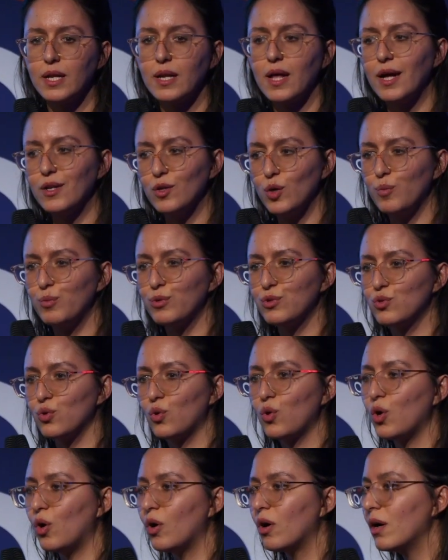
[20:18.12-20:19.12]
and
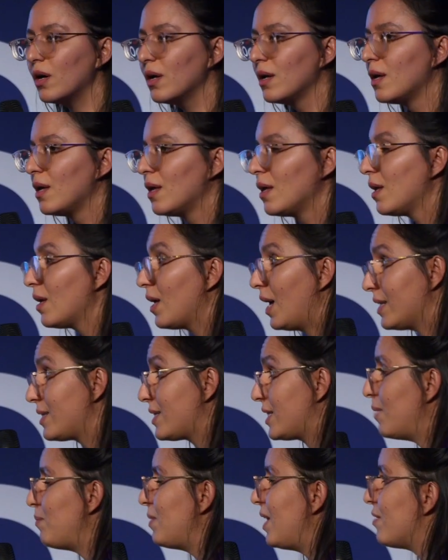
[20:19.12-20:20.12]
Ubuntu Core, at
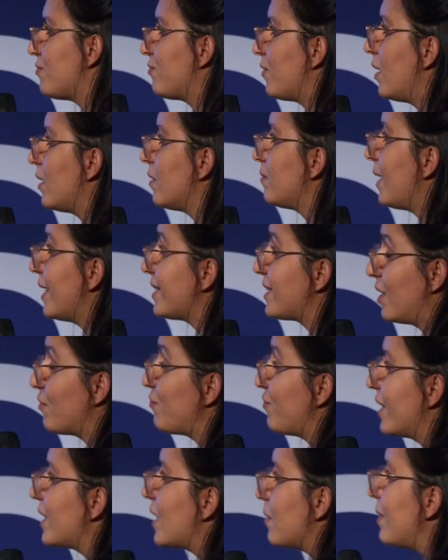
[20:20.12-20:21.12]
some level, at some
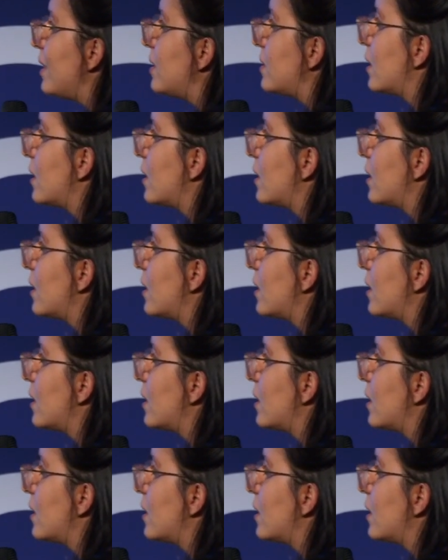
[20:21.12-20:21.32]
fundamental